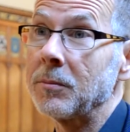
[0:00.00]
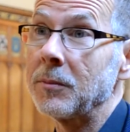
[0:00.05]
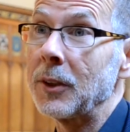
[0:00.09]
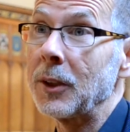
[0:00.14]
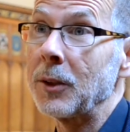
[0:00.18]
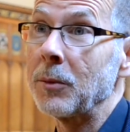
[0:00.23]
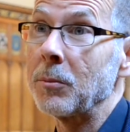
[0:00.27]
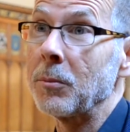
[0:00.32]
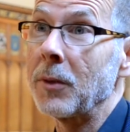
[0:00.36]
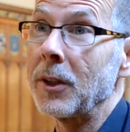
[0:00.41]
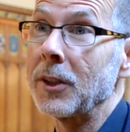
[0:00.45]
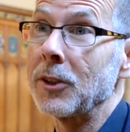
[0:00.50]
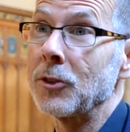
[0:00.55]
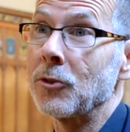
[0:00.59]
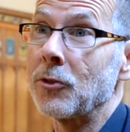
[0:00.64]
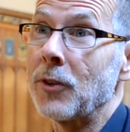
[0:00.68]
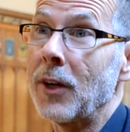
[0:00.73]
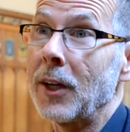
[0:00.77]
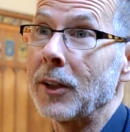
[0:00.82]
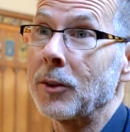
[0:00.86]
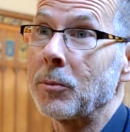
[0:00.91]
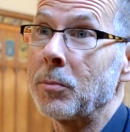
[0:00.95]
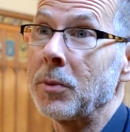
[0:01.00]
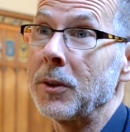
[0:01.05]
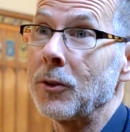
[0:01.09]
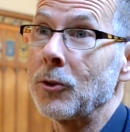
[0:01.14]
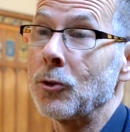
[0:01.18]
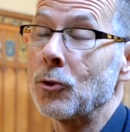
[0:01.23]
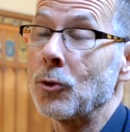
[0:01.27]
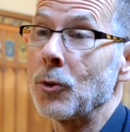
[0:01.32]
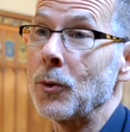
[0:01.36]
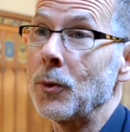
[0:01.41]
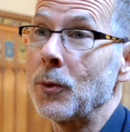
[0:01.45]
the
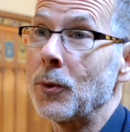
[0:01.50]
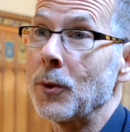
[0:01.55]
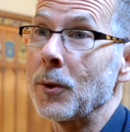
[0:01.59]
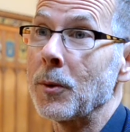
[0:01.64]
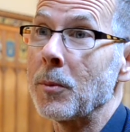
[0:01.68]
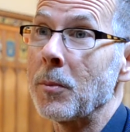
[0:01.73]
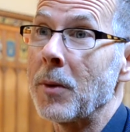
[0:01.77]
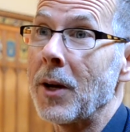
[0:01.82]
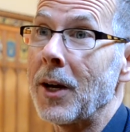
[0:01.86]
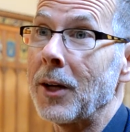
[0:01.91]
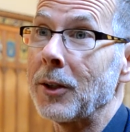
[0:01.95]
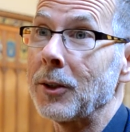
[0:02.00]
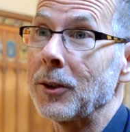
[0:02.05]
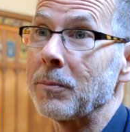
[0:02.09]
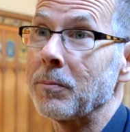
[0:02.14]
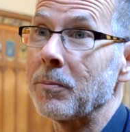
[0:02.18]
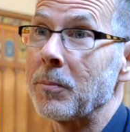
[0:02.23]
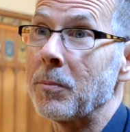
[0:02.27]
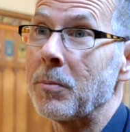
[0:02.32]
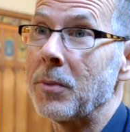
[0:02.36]
truth of the matter.